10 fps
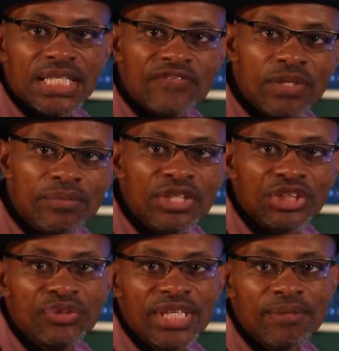in the film
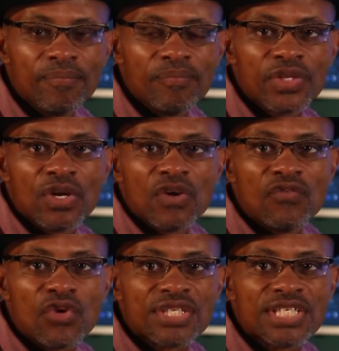industry,
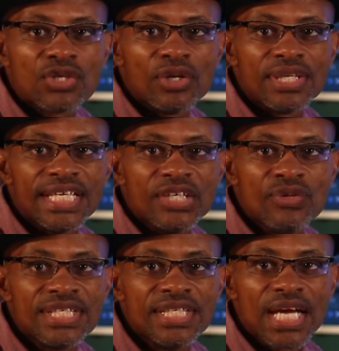focuses on
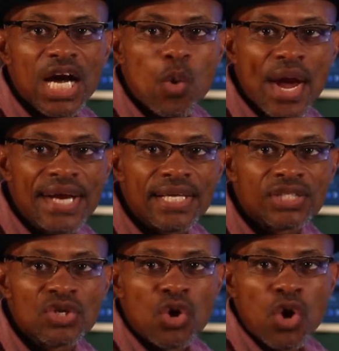increasing
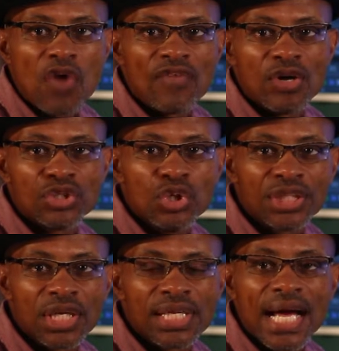awareness of our
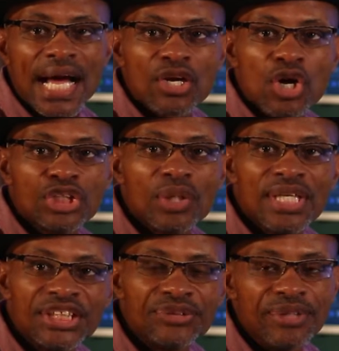social and cultural
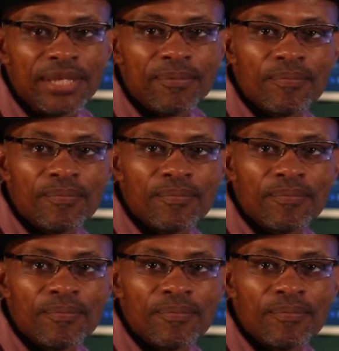history.